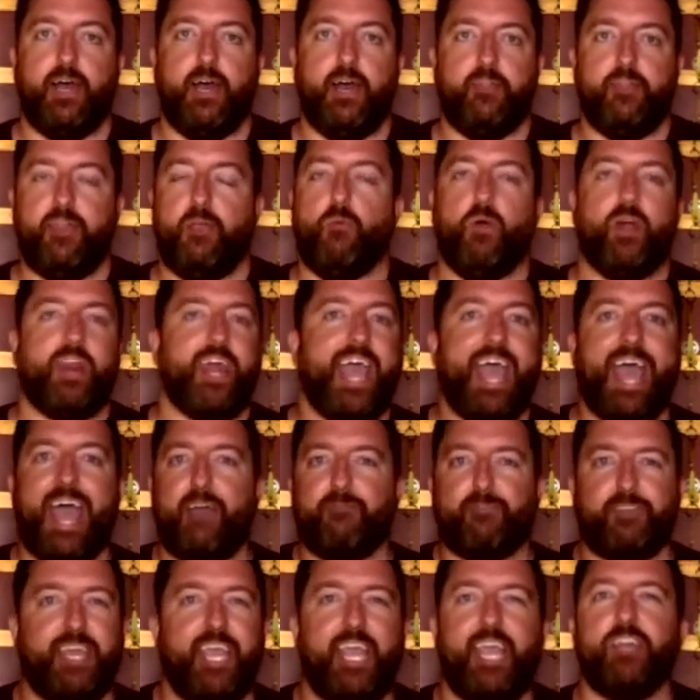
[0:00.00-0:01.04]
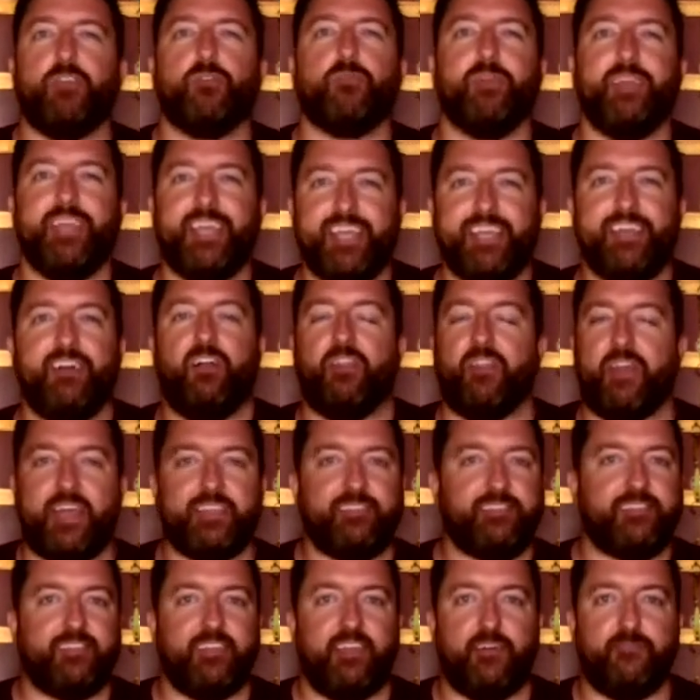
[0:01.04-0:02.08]
They want to have catering, all that
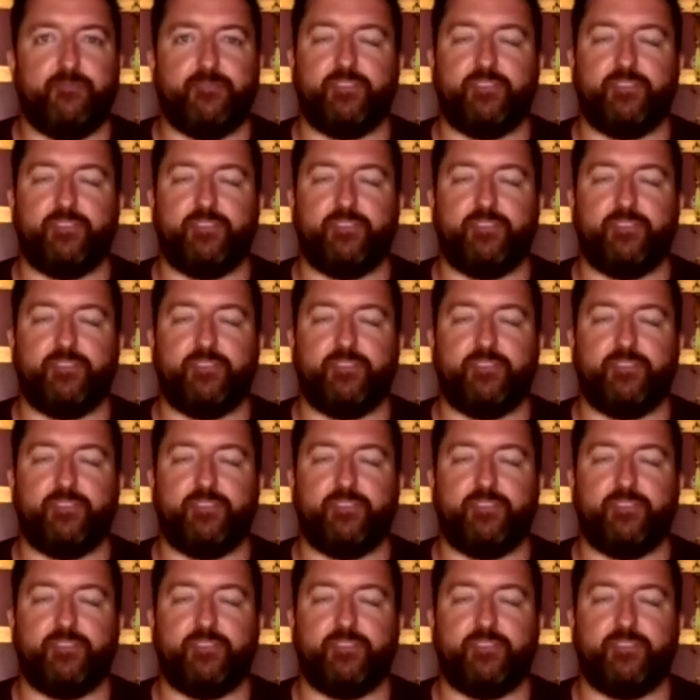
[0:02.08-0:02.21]
stuff.